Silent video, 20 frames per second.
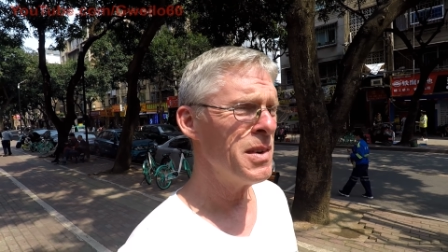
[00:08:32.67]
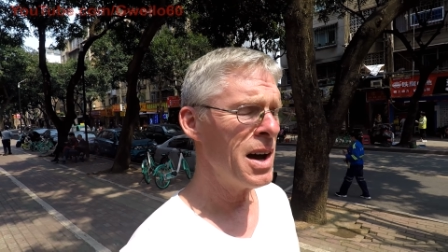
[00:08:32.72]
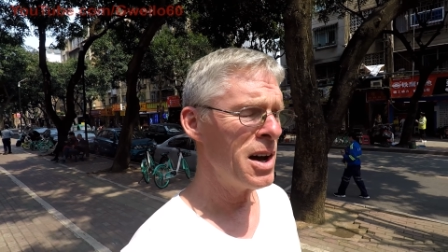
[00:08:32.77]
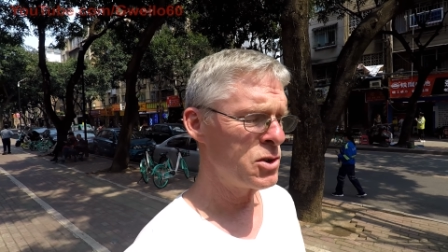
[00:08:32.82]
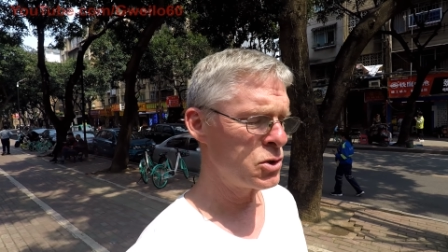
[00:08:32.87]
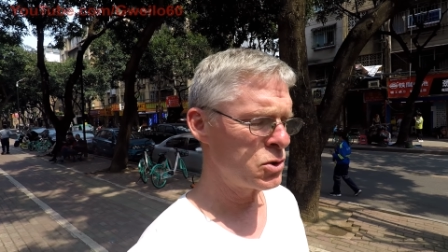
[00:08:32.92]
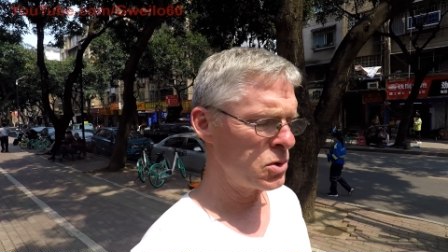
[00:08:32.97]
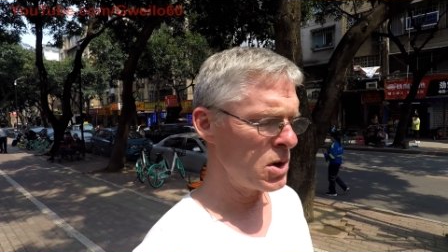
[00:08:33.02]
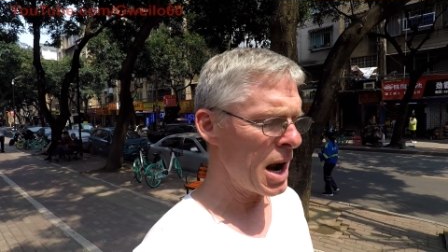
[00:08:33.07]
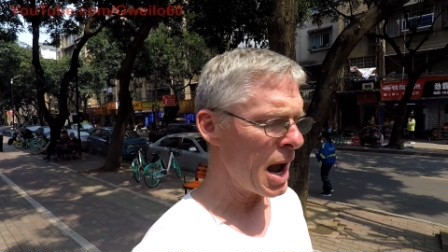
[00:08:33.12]

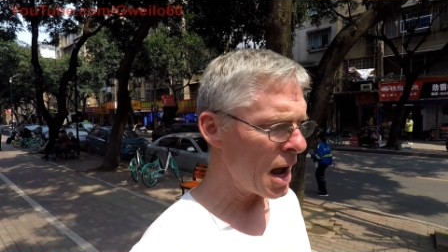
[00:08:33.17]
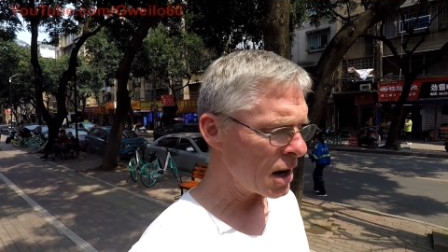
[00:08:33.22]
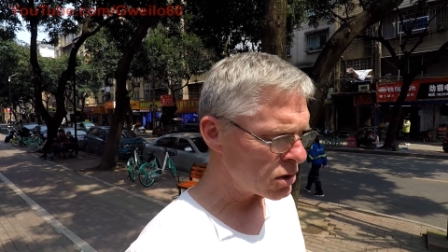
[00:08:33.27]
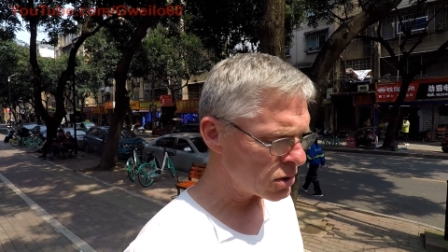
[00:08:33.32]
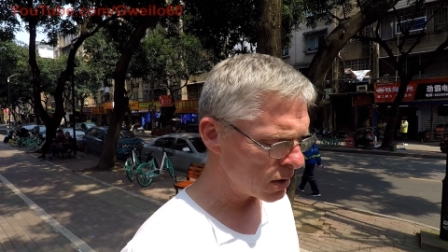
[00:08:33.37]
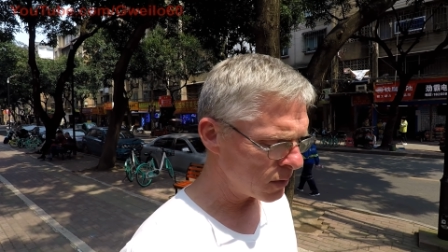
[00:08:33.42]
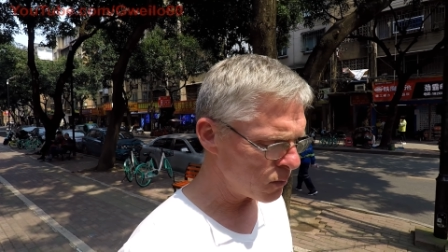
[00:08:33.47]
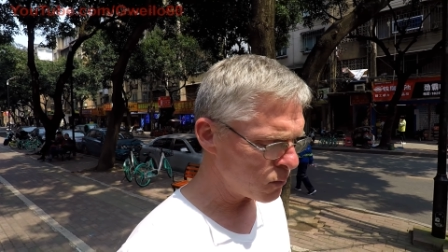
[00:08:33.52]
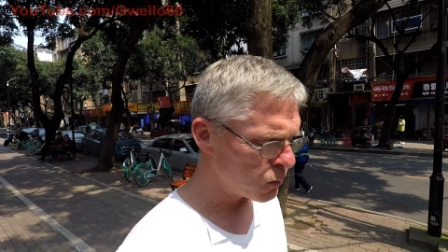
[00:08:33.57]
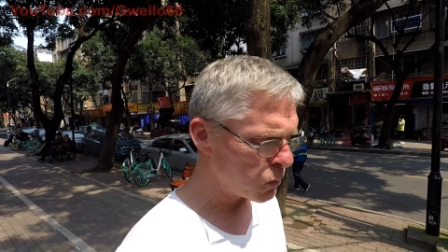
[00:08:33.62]

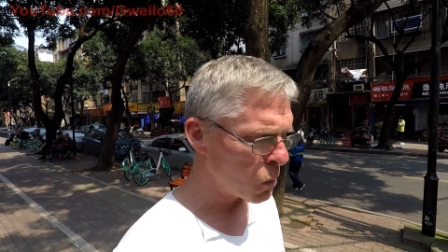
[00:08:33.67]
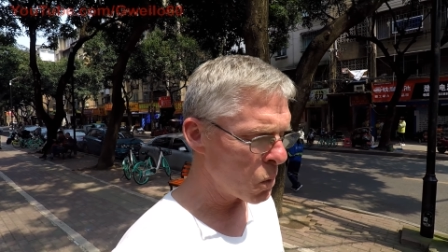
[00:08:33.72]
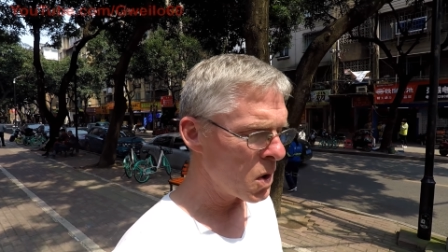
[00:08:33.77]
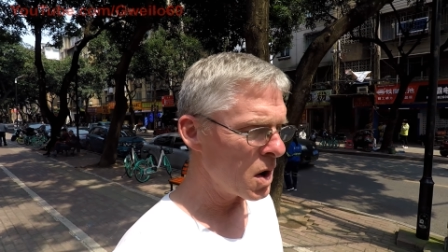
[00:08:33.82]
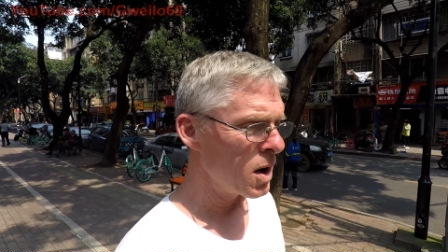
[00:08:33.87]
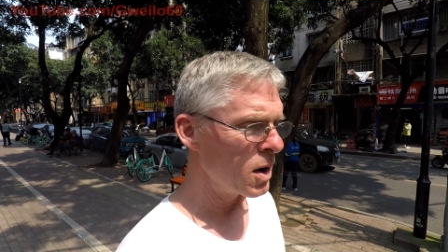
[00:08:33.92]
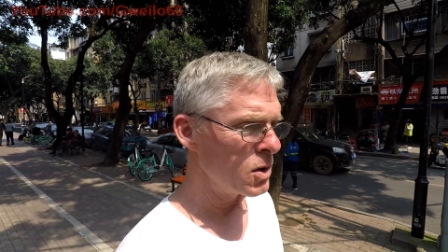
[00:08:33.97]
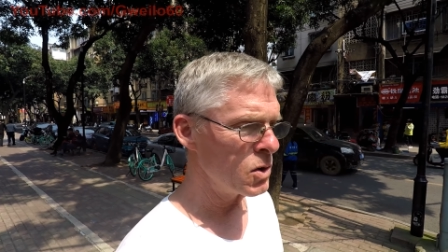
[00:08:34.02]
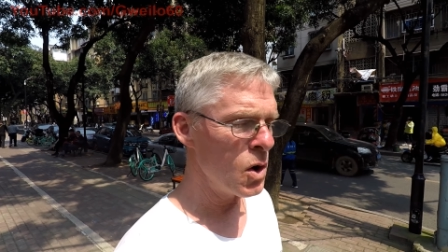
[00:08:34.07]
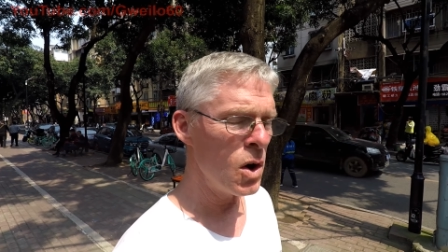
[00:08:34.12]
attraction
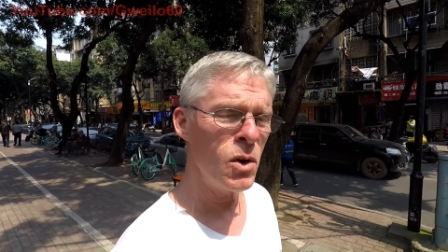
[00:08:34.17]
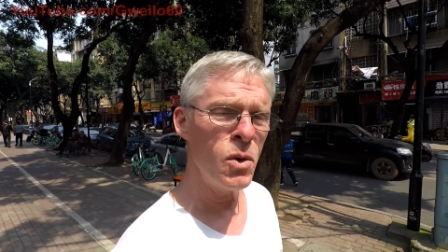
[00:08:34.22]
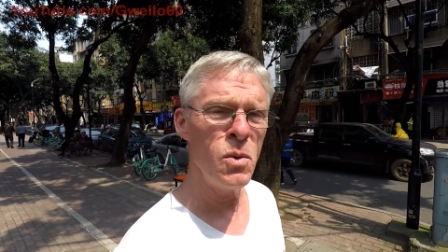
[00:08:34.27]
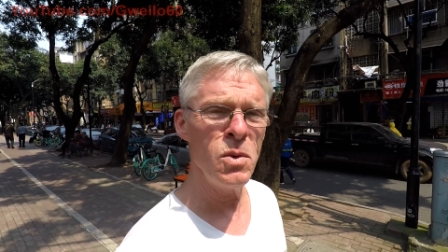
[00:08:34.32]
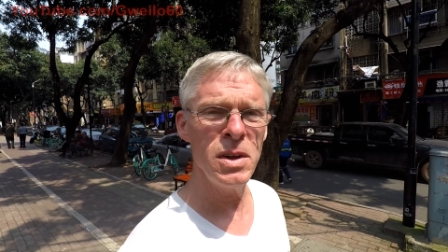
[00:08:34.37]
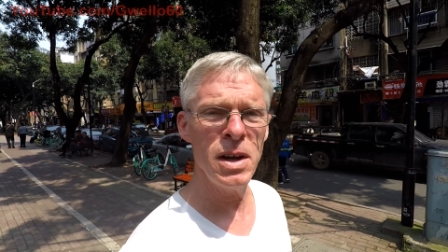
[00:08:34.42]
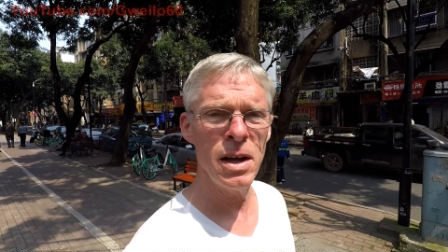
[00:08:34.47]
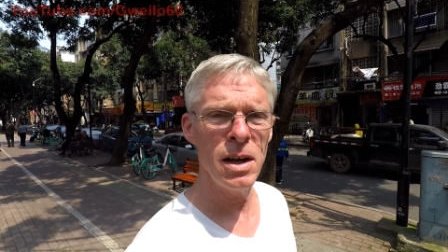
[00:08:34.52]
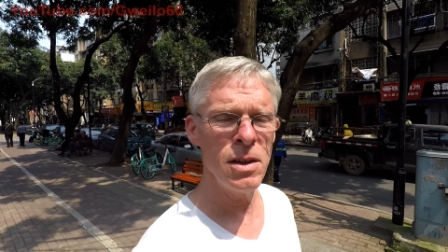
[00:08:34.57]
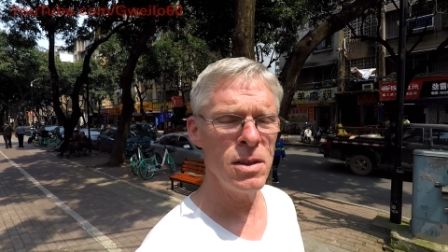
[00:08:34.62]
for not
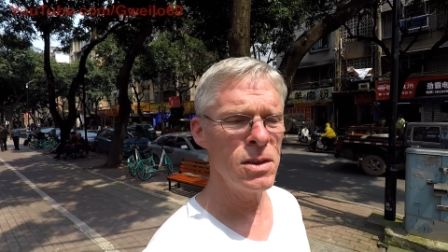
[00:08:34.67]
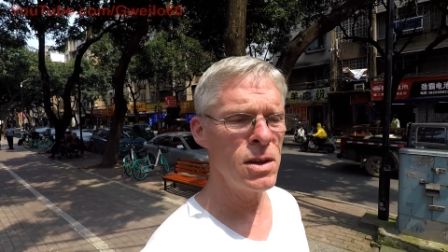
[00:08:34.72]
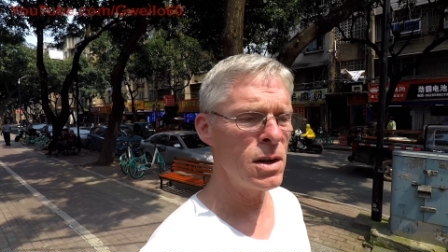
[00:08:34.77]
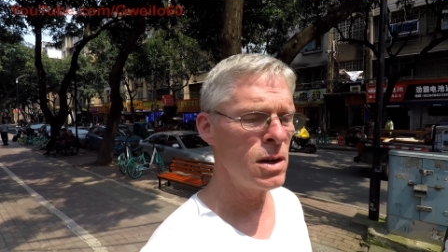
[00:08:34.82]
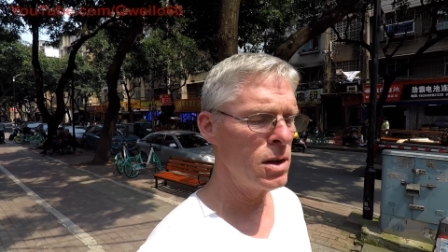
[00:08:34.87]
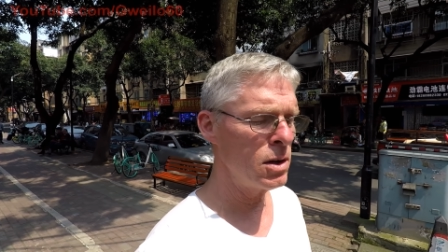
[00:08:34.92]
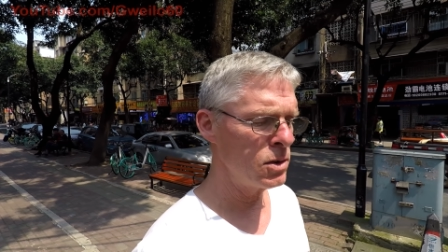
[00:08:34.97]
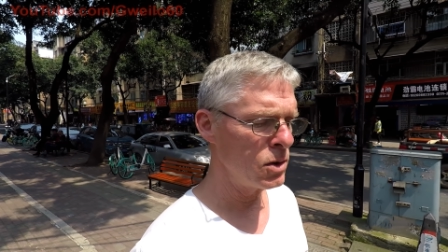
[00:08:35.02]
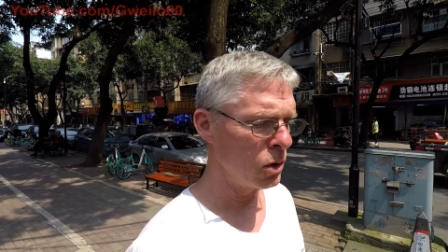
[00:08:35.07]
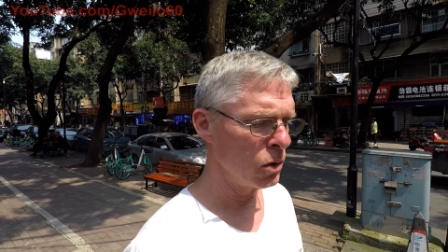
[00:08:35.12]
only
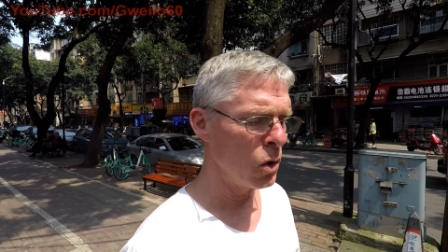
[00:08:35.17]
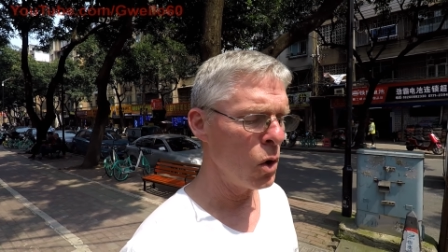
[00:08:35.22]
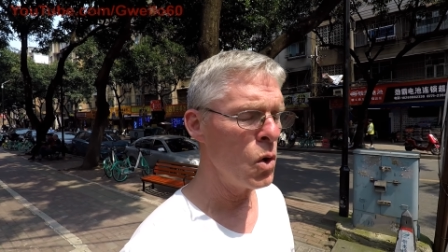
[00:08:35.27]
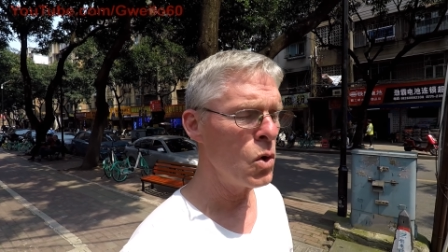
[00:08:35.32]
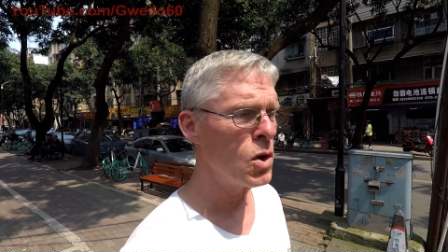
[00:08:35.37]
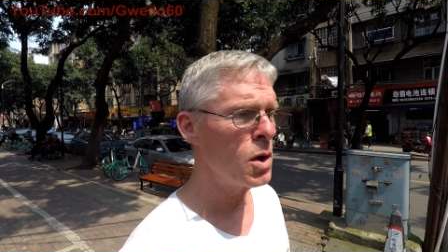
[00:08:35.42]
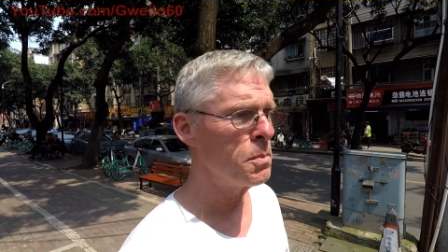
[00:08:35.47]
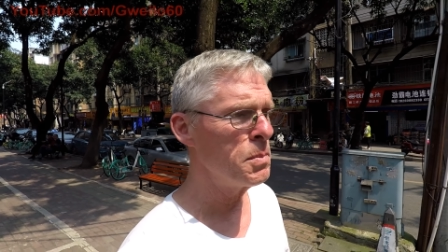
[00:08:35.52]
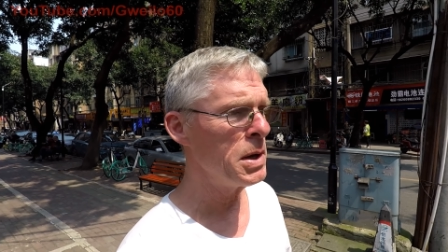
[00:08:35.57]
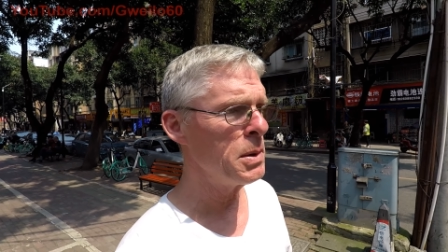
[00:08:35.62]
the, the
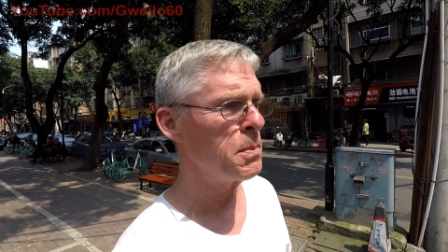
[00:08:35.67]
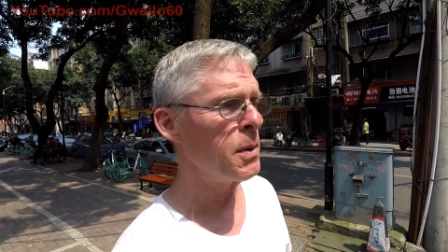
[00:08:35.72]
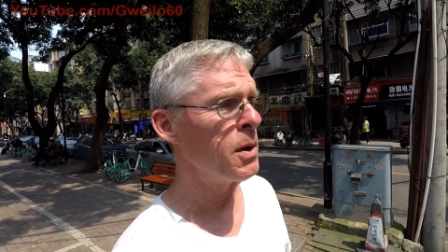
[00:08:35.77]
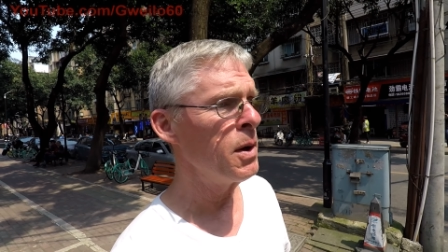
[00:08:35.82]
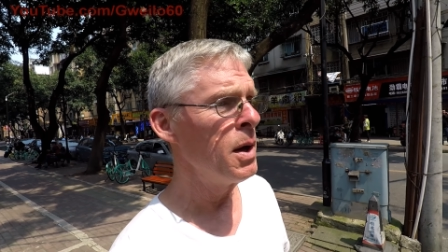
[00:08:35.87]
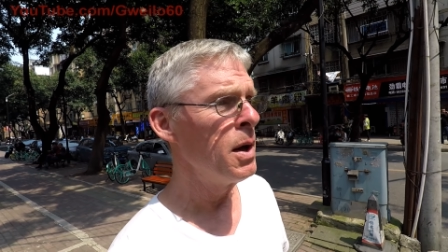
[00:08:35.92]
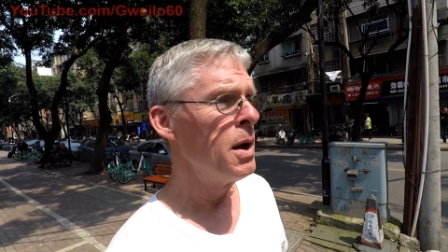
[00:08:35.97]
local people,